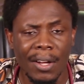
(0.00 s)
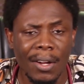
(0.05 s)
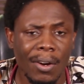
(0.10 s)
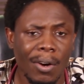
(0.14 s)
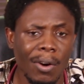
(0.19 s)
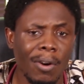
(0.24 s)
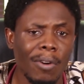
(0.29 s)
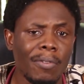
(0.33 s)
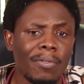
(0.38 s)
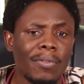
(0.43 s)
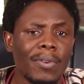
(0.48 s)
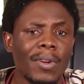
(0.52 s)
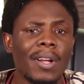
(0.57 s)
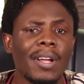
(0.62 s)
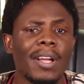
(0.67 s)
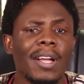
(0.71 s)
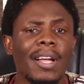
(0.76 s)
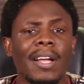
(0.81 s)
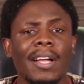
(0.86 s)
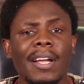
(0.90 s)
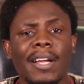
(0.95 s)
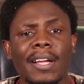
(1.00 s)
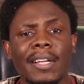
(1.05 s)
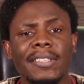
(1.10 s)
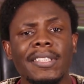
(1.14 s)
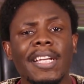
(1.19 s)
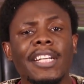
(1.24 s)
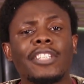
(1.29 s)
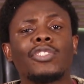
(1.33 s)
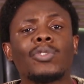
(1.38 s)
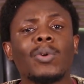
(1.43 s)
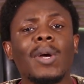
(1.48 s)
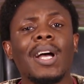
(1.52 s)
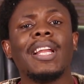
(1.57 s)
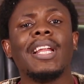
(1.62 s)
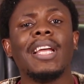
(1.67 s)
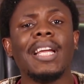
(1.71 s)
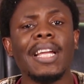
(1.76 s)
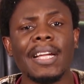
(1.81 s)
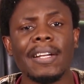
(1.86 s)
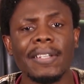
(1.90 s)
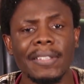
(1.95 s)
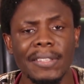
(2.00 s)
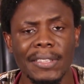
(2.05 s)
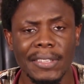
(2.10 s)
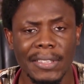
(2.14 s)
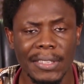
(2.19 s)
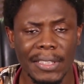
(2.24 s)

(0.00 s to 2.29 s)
of sexual health